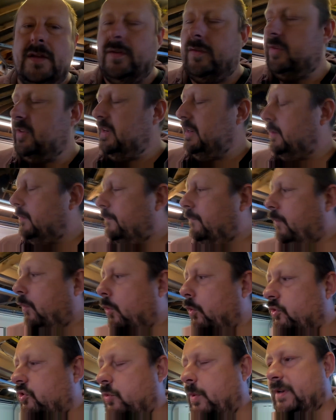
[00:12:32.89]
So you need a
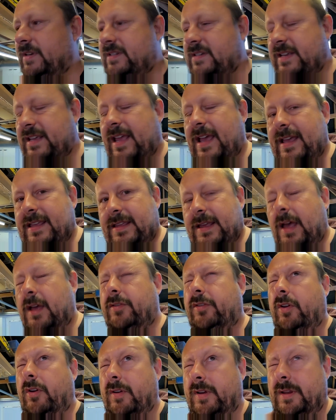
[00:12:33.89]
428.
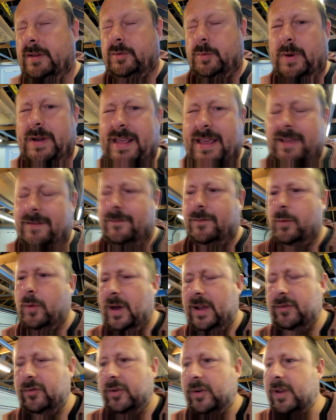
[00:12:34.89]
Sorry, 28
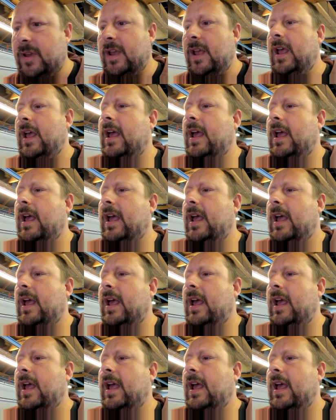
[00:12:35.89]
400.